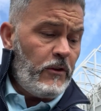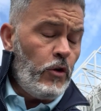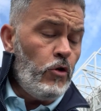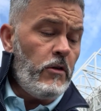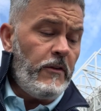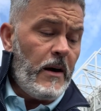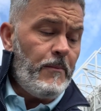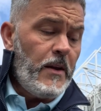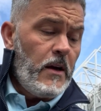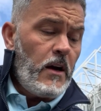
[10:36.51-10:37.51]
2 of
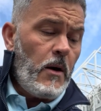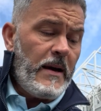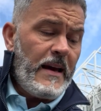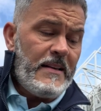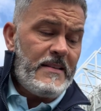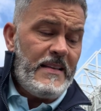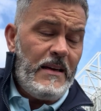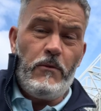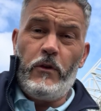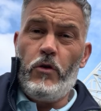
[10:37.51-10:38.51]
them come against teams